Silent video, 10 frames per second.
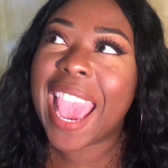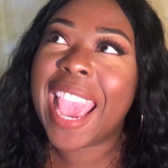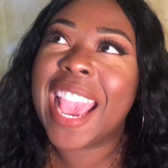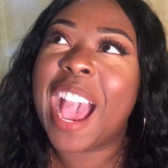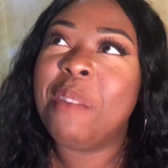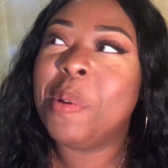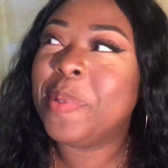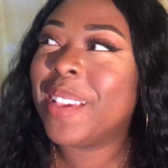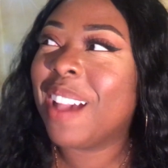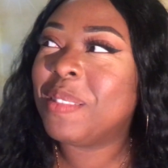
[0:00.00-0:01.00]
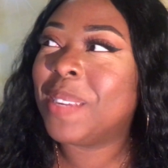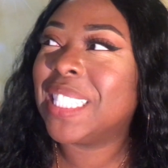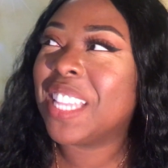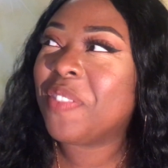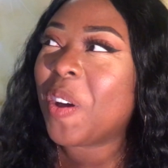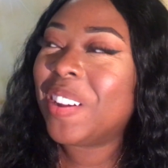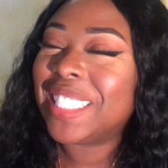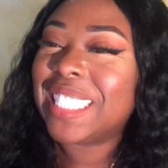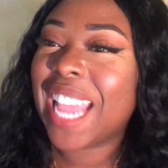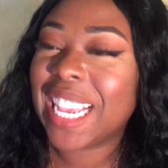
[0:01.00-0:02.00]
and I'm gonna be having my stuff all
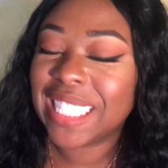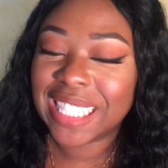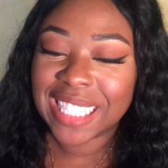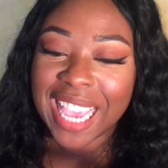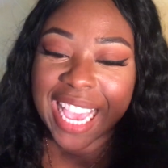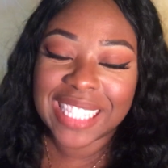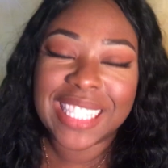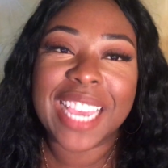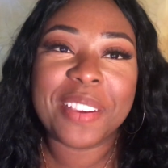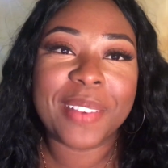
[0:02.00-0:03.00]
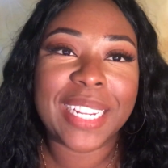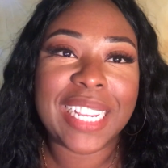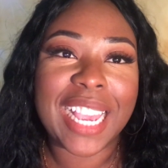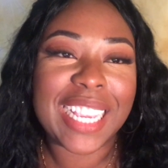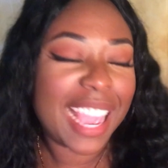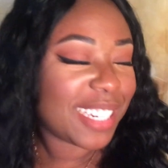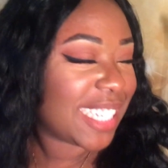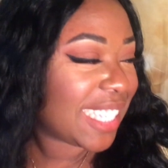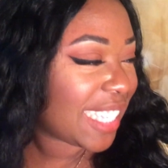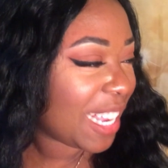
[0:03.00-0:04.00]
nice and decorated, and y'all
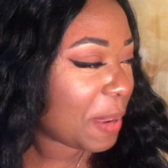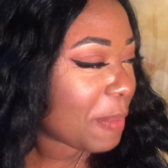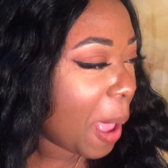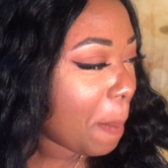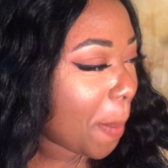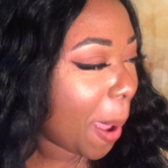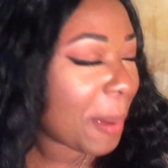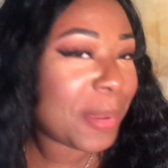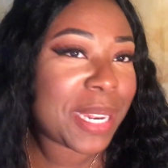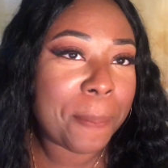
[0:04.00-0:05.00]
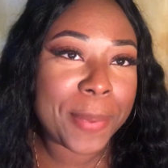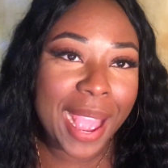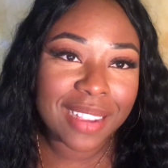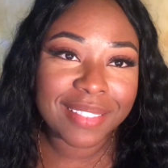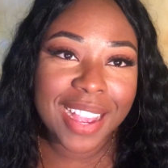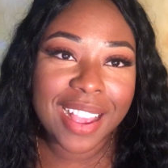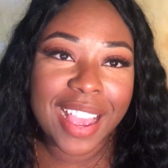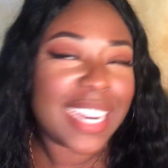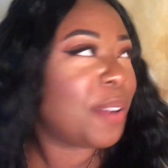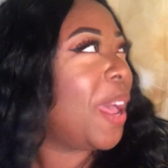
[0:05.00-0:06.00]
gonna see my apartment in the
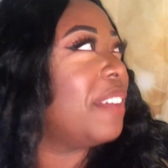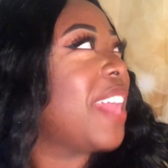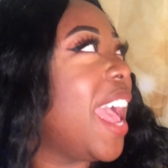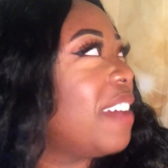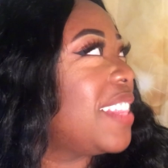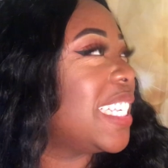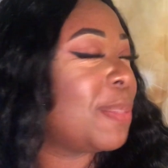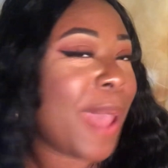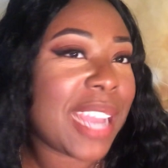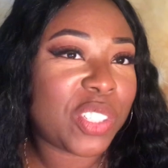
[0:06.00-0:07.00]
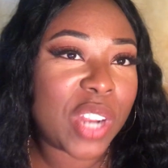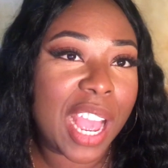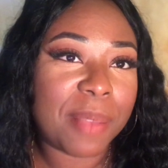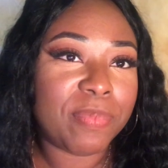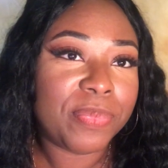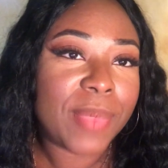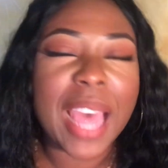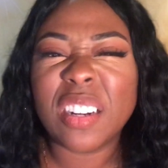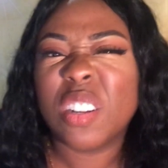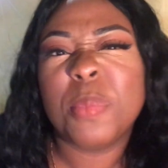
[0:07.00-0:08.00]
background, and I won't have to have this backdrop. I
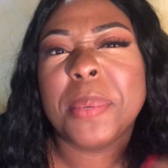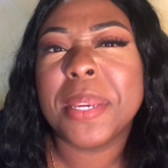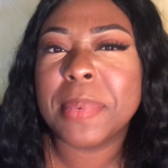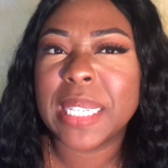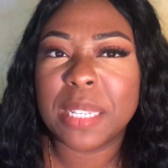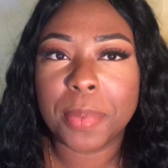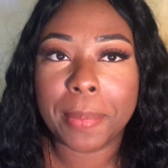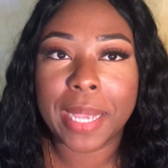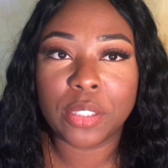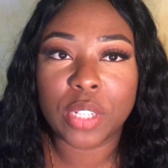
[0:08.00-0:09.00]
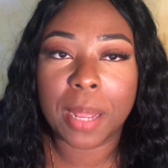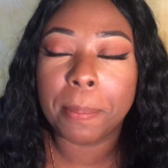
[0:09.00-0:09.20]
don't know, maybe I might keep the backdrop,